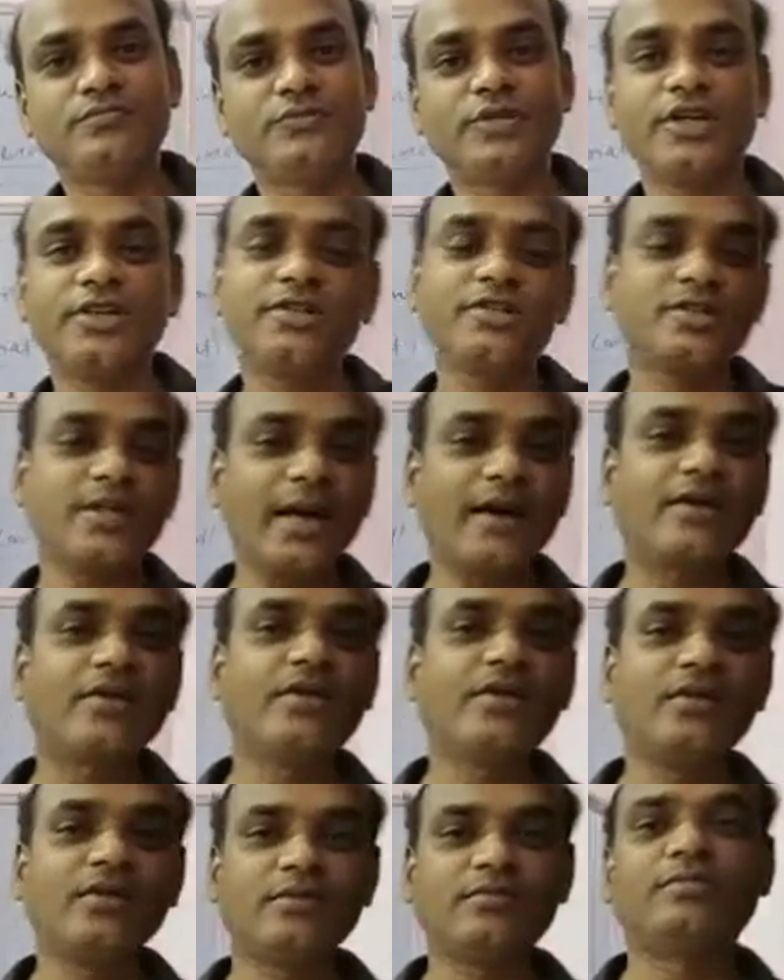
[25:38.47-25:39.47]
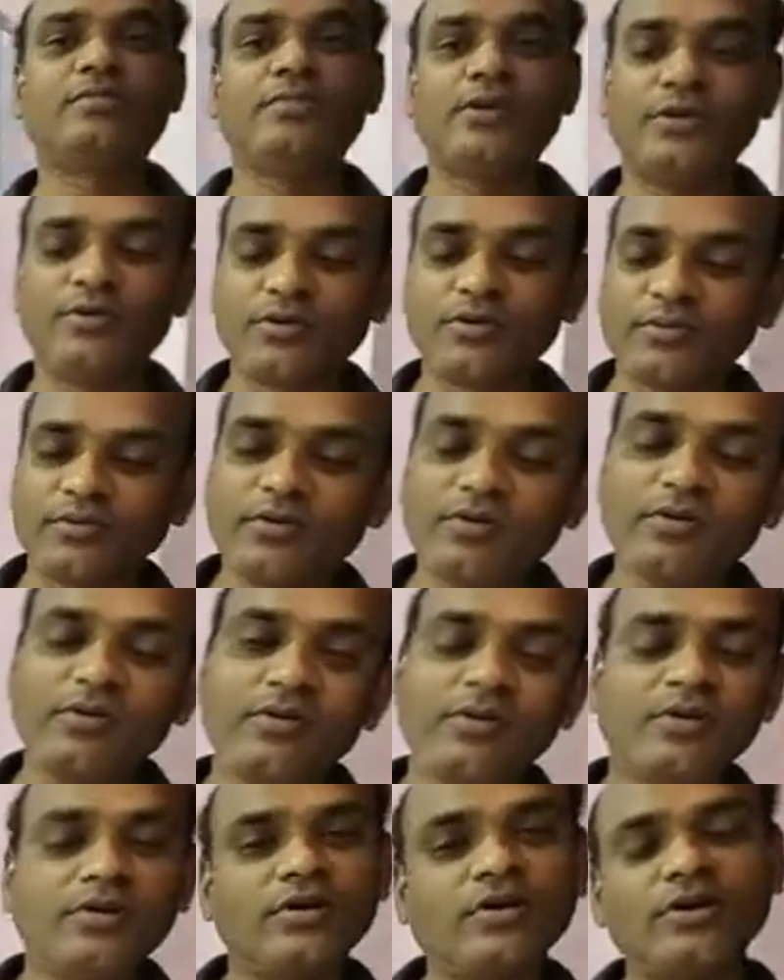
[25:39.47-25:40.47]
That is stack and overflow.
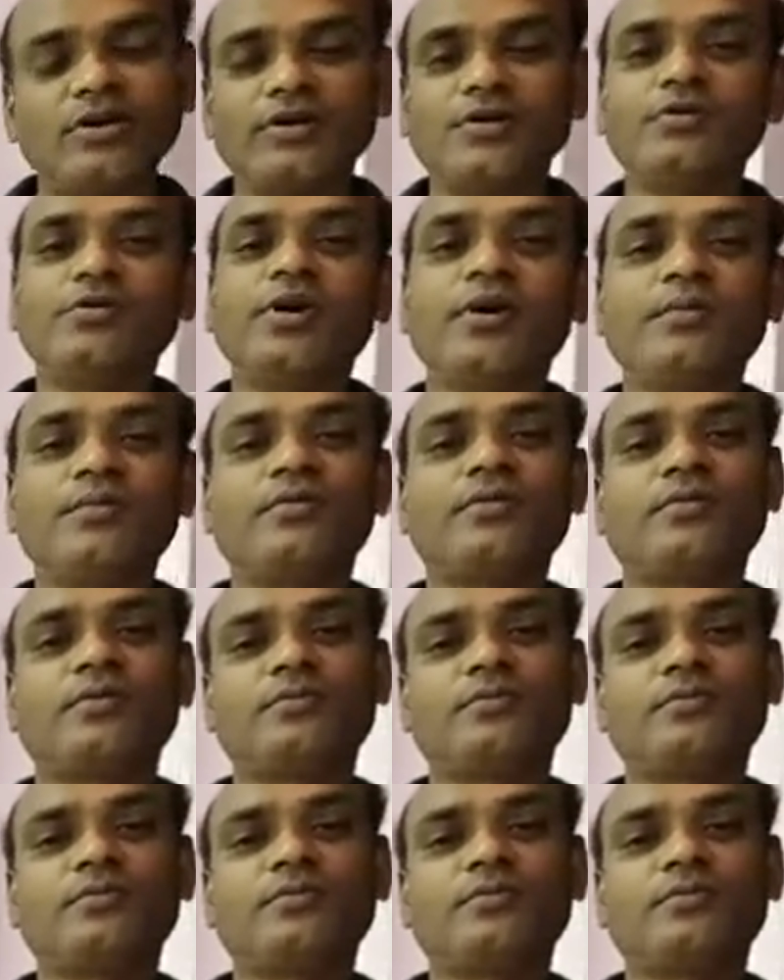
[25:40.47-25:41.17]
You have